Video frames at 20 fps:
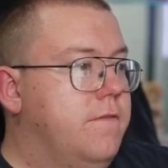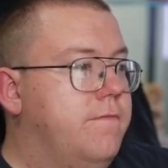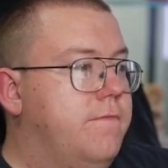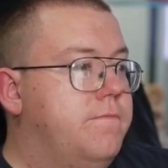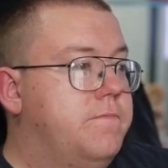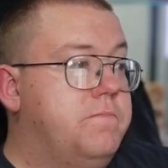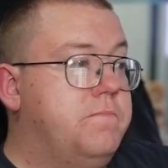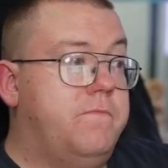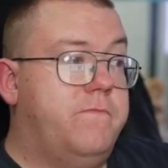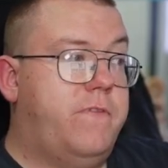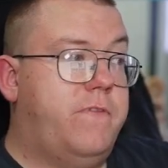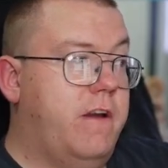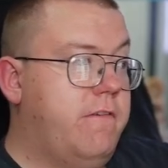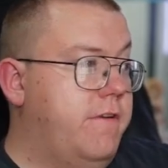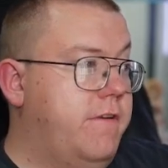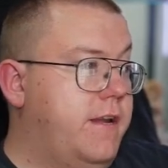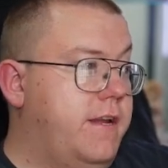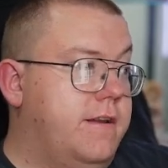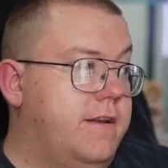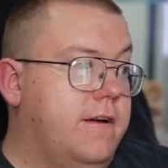Very
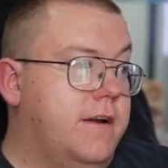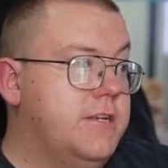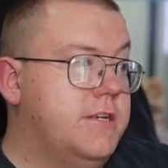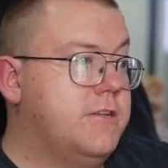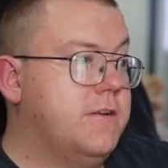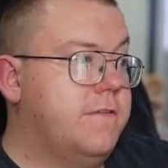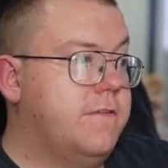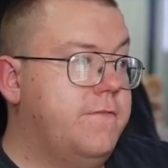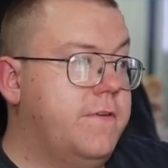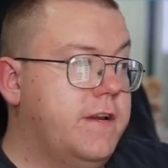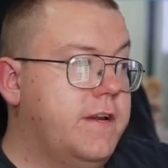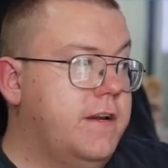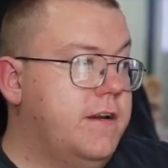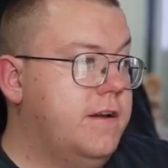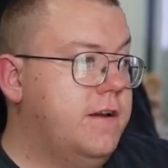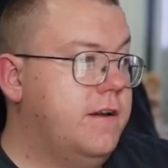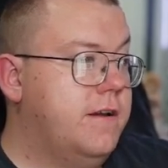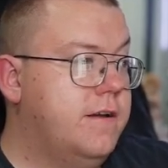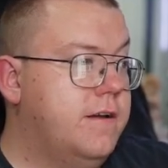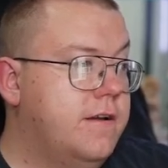nice looking figure.
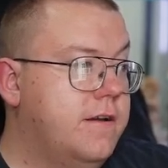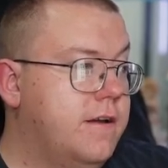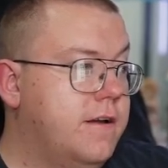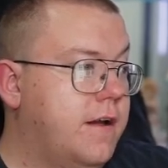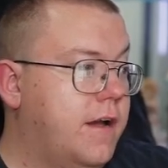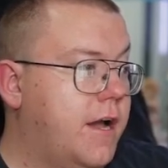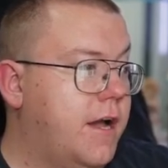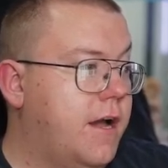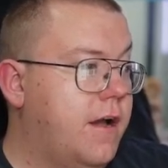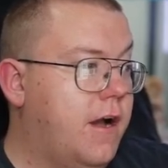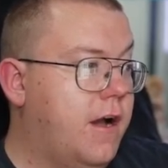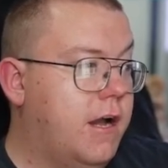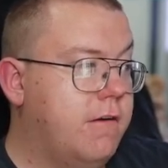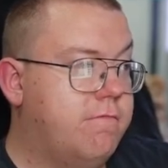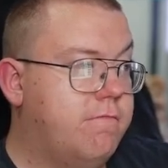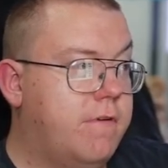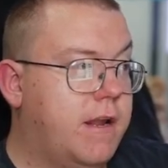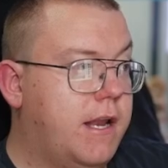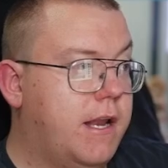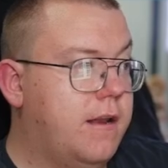I
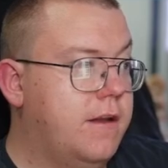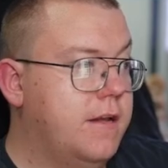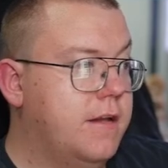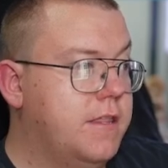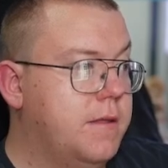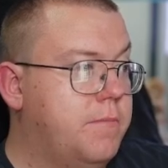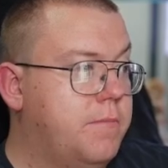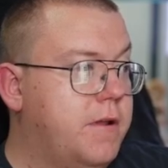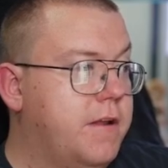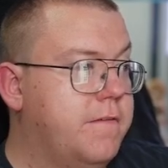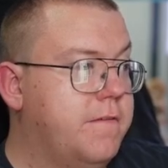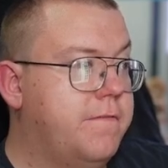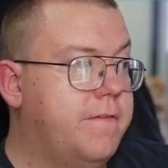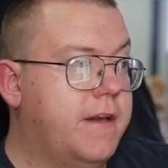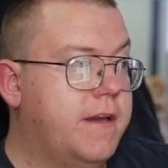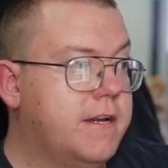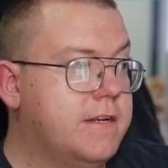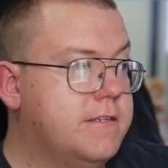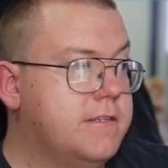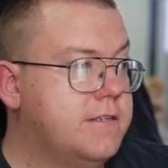really like the blood
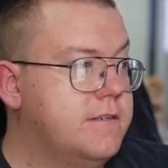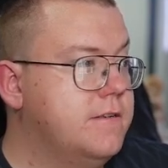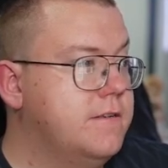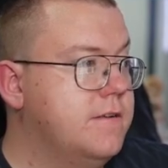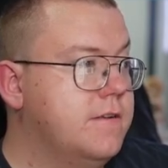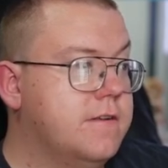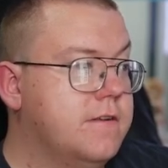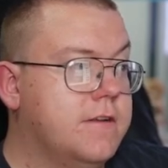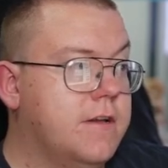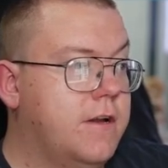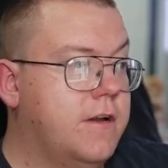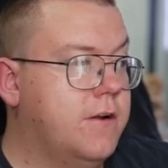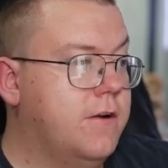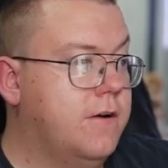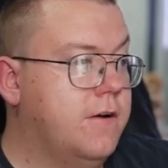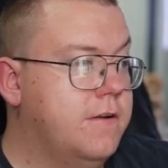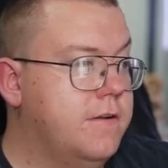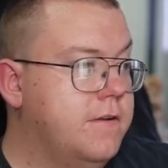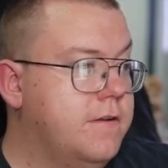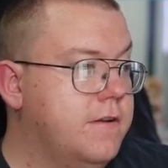effects going
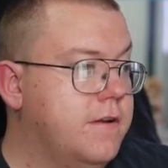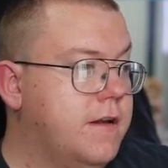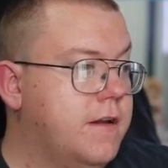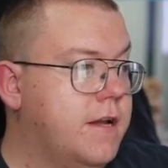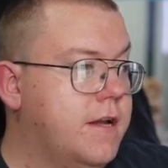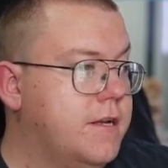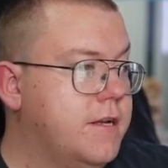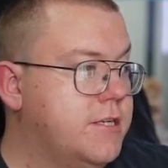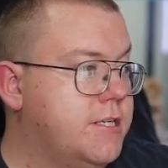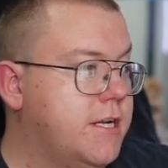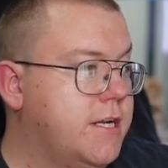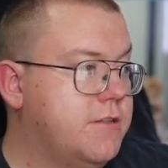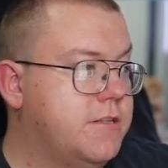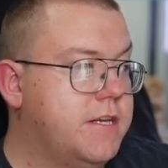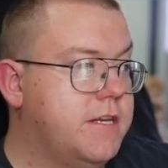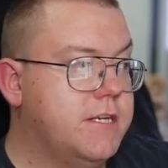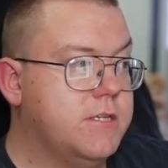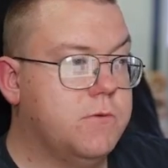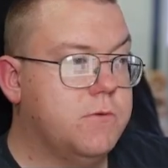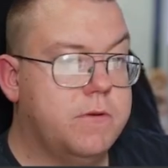on. Shelter
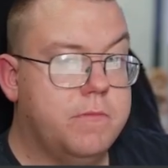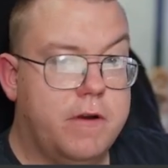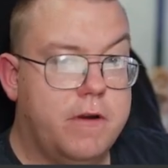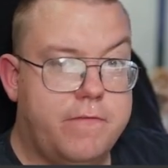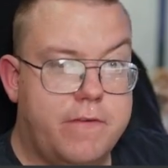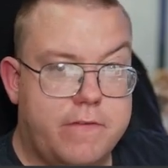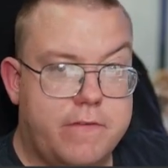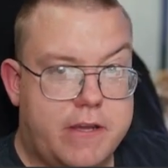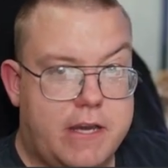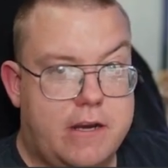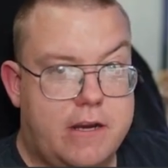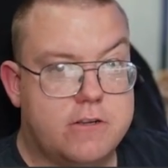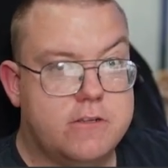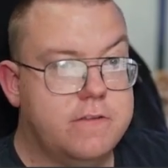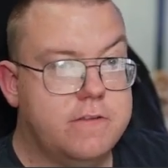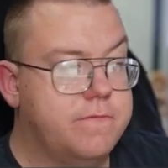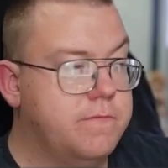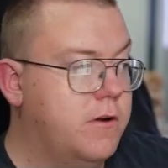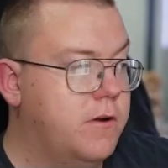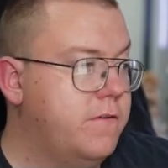is one of my favorite characters
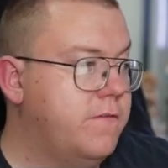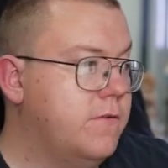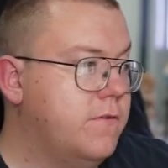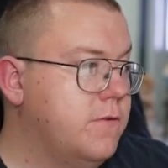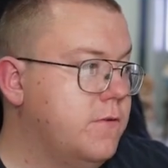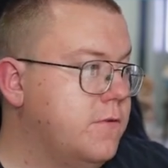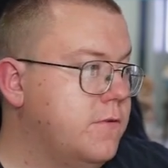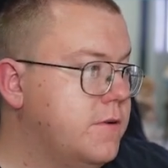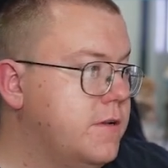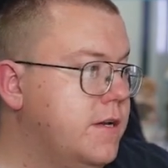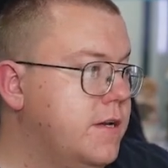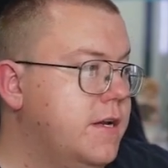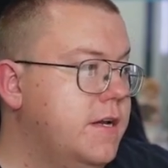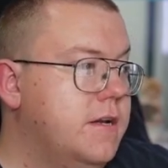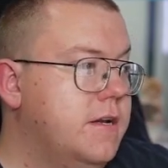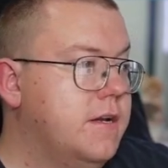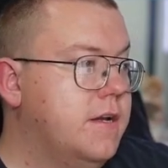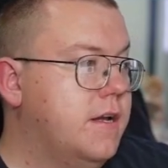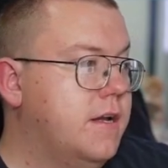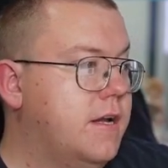from Overlord.
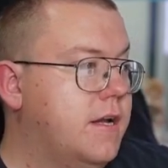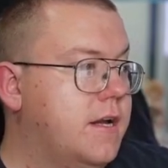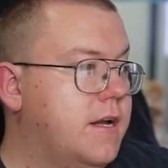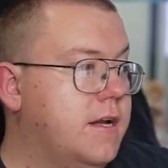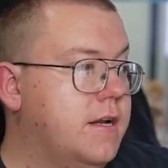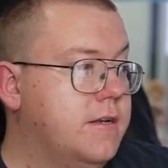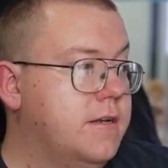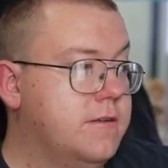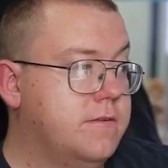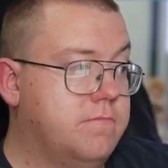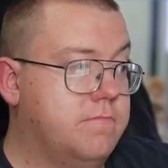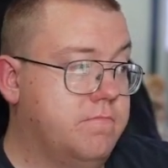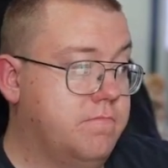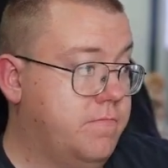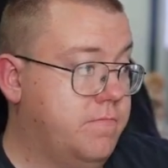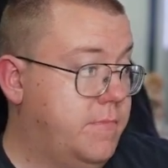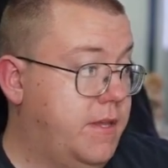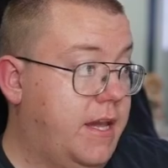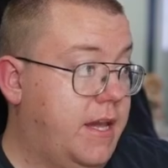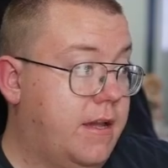
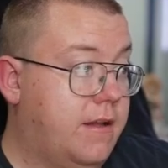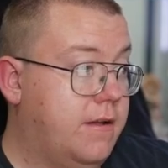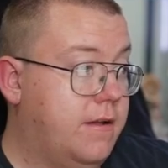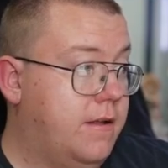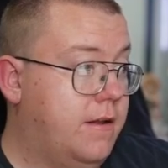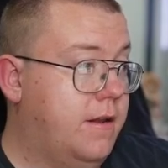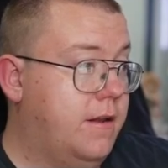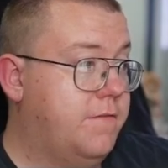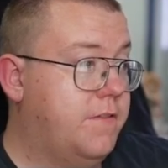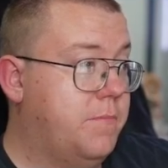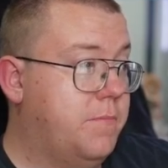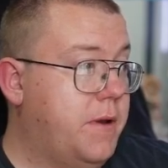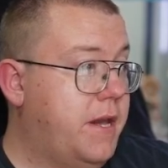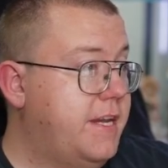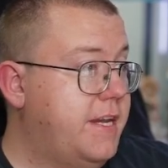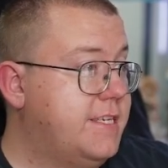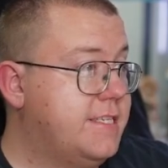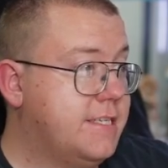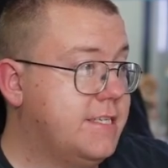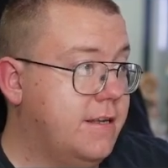Yeah, I love the
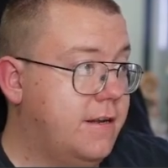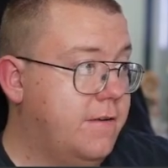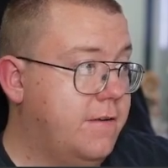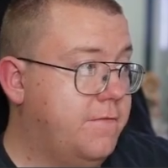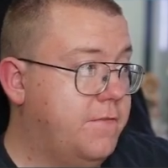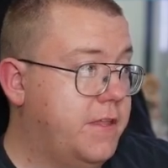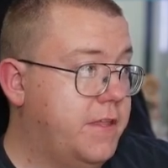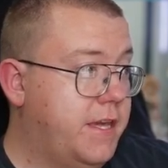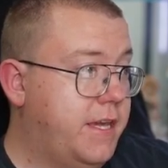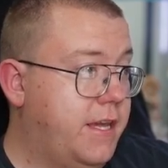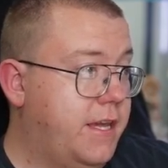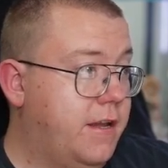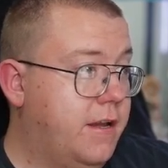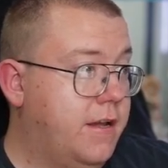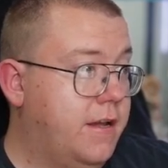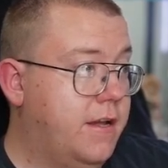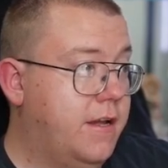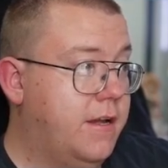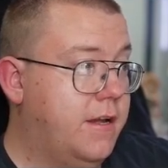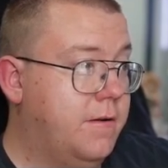base, love
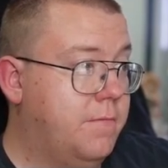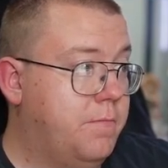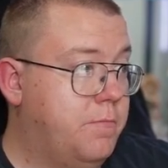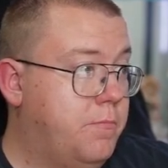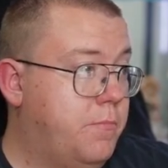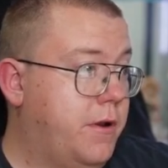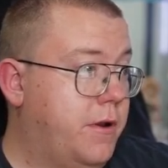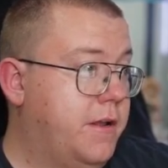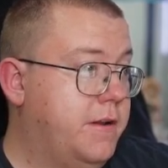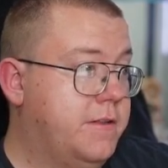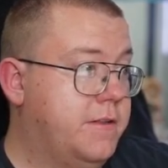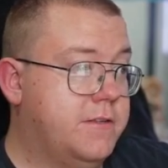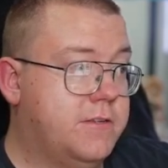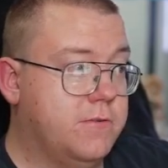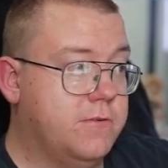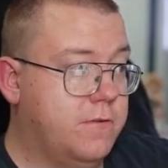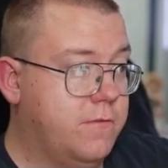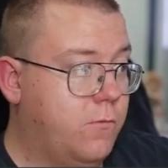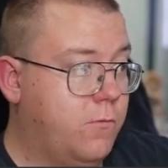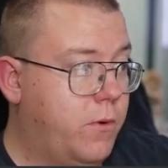the blood sort
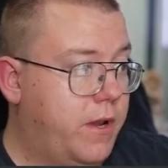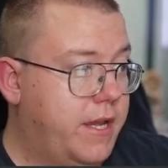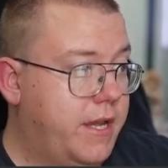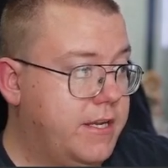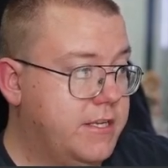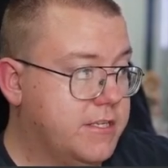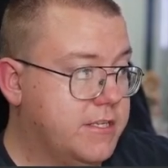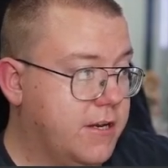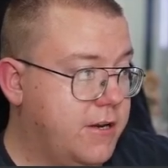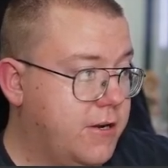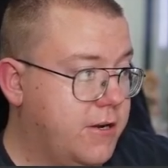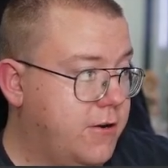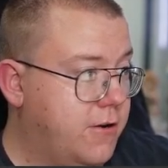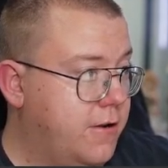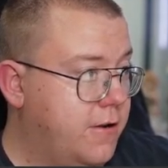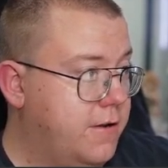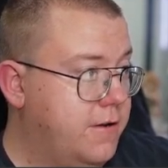of wings going on.